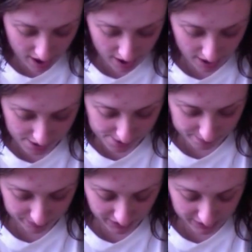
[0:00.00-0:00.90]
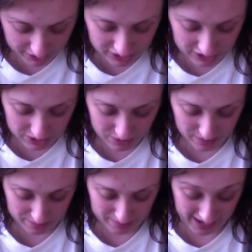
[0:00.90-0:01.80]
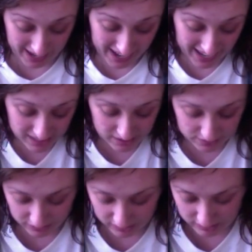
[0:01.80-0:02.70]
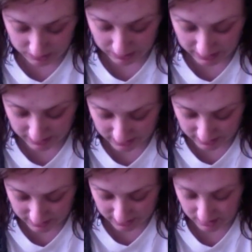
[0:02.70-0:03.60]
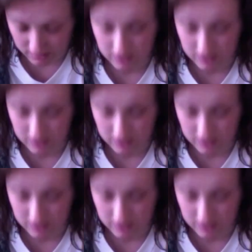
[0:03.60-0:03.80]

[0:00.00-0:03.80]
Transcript: I usually do my eyes first because,